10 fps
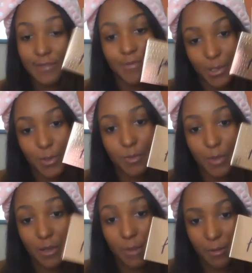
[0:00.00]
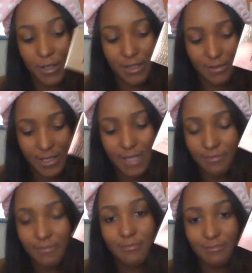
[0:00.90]
This was one of the main reasons
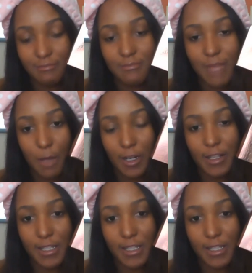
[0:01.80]
I wanted this